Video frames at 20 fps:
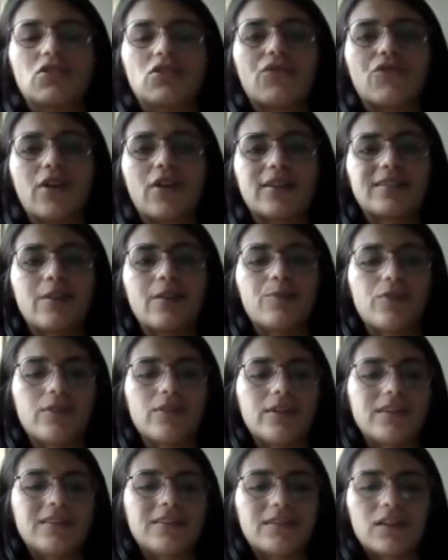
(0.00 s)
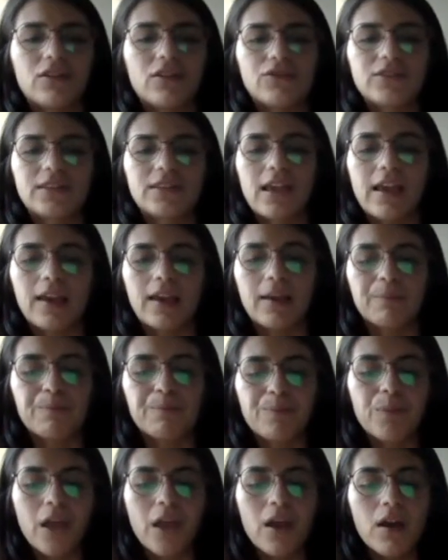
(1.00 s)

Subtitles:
So for example, instead of saying,